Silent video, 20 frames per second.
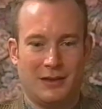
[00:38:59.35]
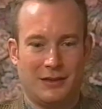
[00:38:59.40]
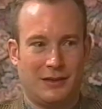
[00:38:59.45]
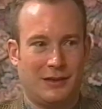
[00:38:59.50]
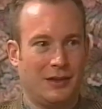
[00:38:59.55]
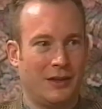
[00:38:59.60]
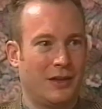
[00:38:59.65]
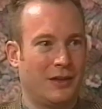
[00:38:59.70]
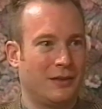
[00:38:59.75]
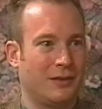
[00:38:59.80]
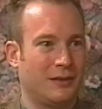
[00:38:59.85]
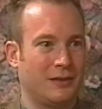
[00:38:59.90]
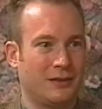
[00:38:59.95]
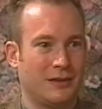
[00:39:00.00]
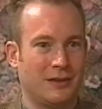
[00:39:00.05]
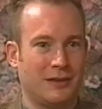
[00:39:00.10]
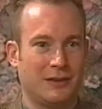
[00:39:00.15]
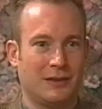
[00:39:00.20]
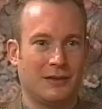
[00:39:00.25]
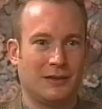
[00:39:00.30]
together,
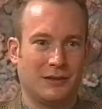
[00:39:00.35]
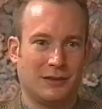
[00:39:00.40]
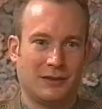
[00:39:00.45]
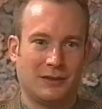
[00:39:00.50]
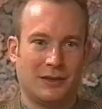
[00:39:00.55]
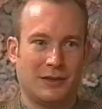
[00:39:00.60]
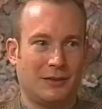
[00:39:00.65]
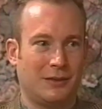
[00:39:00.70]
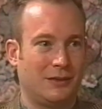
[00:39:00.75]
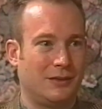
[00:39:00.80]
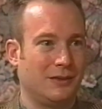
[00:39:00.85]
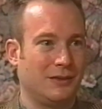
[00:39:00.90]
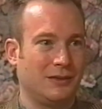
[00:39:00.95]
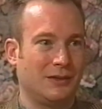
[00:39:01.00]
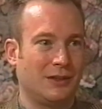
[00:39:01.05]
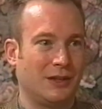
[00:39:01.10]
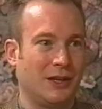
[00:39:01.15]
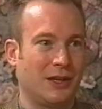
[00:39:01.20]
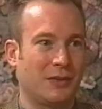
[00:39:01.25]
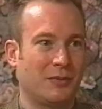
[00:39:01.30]
and then there's this other
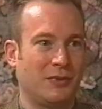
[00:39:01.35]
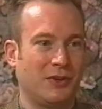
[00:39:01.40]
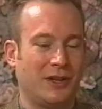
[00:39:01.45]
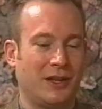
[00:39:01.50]
clique mm -hmm.